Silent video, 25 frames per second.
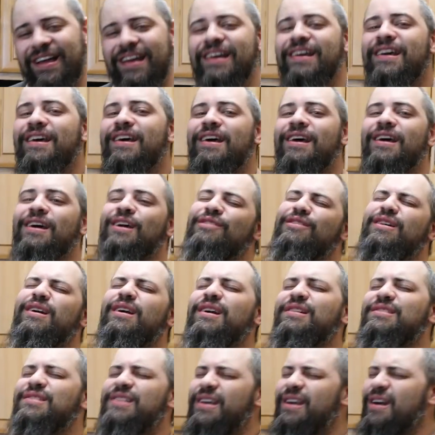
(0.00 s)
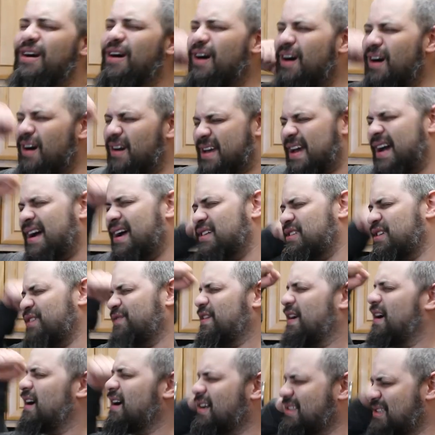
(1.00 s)
Woo! Where you can see all kinds of
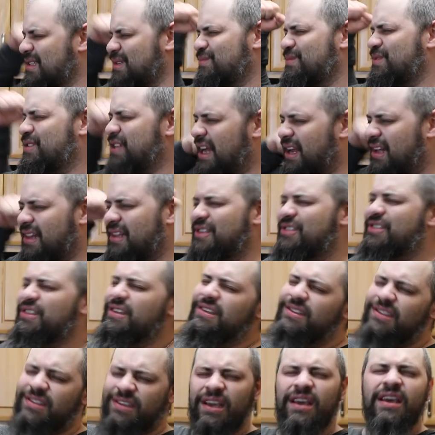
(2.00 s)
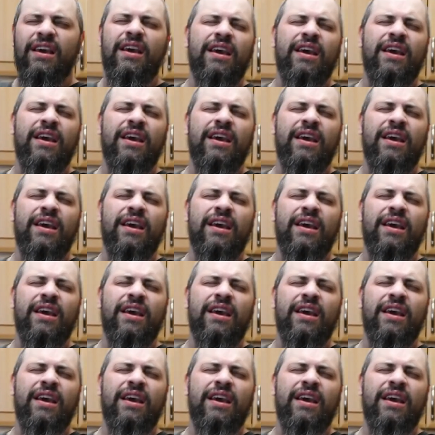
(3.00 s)
awesome challenges